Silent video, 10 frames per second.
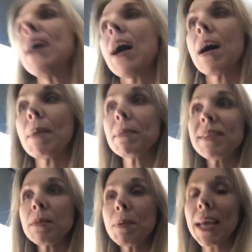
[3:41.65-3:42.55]
I'm
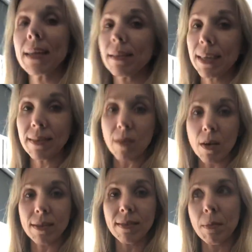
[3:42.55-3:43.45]
still paying a lease
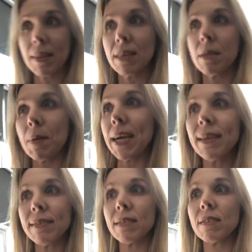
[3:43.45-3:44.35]
on some of these
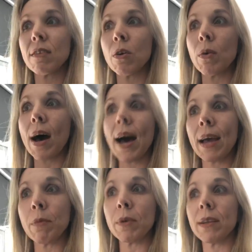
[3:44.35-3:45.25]
bikes, so I
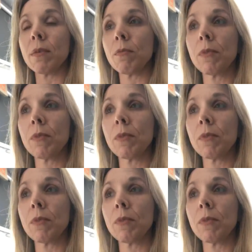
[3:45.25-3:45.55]
would